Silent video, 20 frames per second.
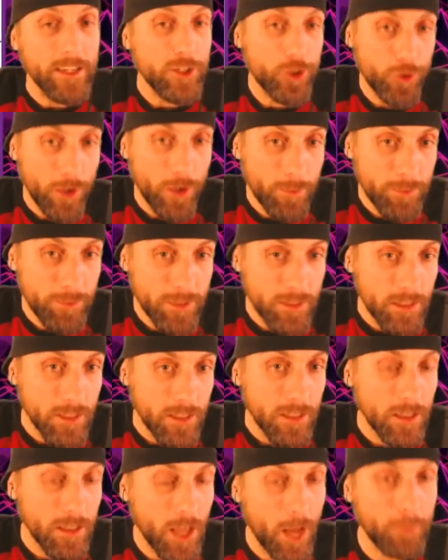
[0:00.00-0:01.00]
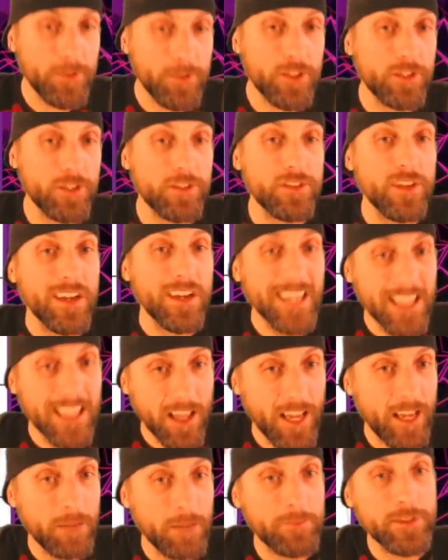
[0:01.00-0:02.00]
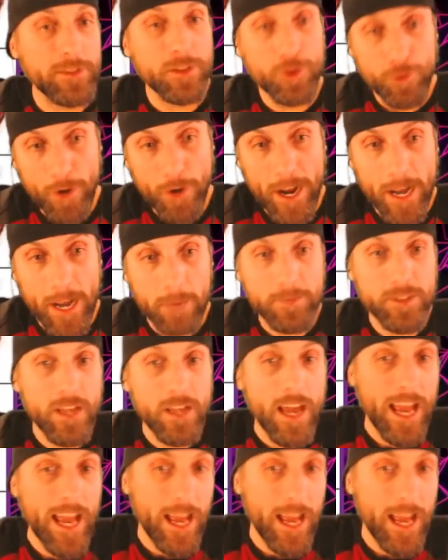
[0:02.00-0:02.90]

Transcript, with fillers: Shrimps, lobsters, clams, crabs,